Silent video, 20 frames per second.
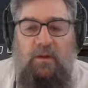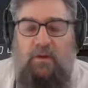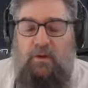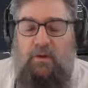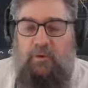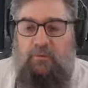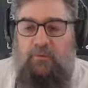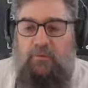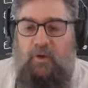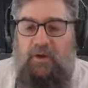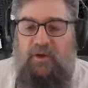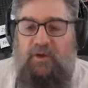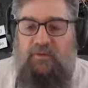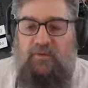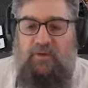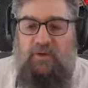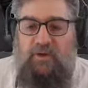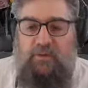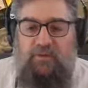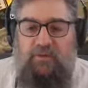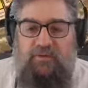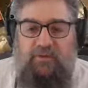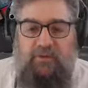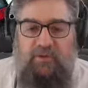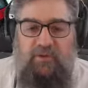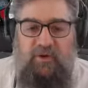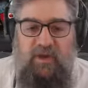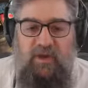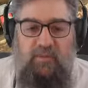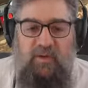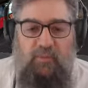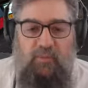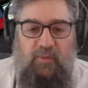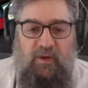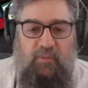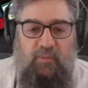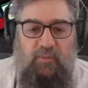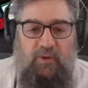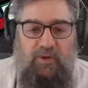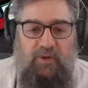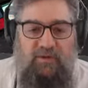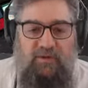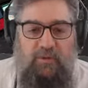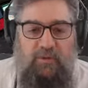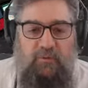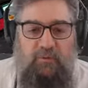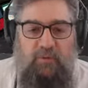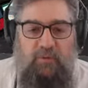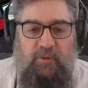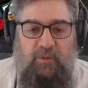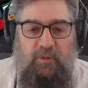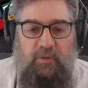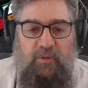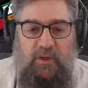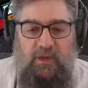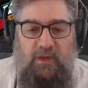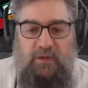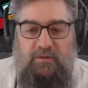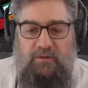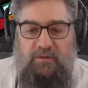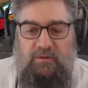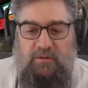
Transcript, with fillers: Well, you'll find if you use the dynamic brake by itself, by the way,